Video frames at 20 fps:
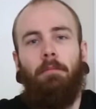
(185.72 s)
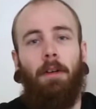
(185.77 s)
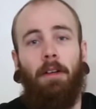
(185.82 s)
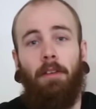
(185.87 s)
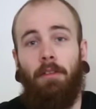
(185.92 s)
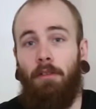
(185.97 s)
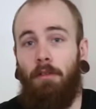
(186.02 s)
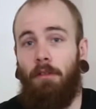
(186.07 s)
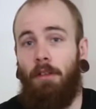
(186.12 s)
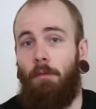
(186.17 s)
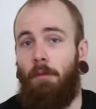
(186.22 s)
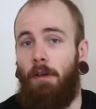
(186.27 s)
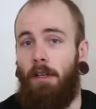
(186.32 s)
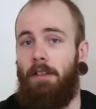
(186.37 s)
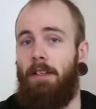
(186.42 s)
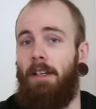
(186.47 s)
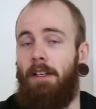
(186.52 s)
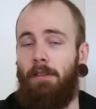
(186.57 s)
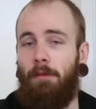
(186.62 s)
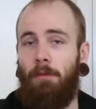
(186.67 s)
but you can wear
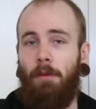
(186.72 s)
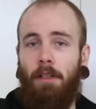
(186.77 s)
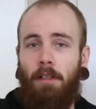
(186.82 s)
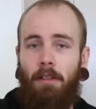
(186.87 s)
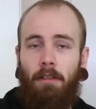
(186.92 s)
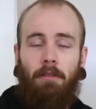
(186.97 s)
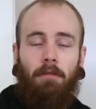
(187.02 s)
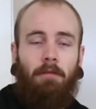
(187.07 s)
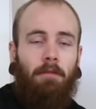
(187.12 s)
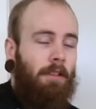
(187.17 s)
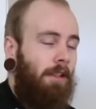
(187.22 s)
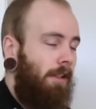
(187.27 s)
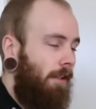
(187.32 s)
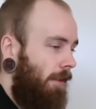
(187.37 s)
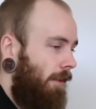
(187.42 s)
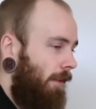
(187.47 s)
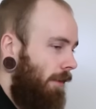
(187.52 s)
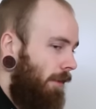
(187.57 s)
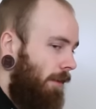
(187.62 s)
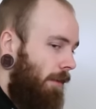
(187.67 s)
a nice sweater.
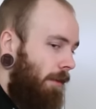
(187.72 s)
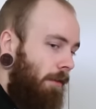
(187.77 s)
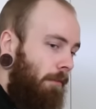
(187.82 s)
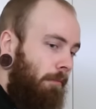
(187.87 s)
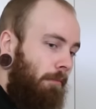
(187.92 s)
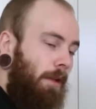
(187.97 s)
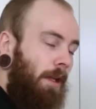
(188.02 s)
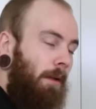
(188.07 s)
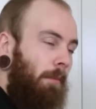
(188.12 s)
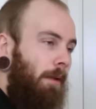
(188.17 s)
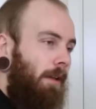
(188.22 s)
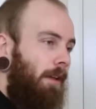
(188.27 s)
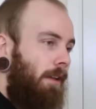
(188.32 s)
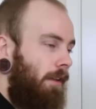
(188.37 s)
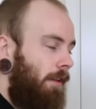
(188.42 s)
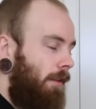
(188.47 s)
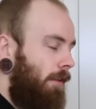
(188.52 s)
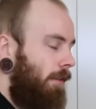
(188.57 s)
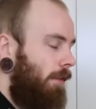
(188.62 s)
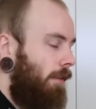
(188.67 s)

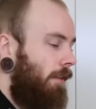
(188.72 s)
Maybe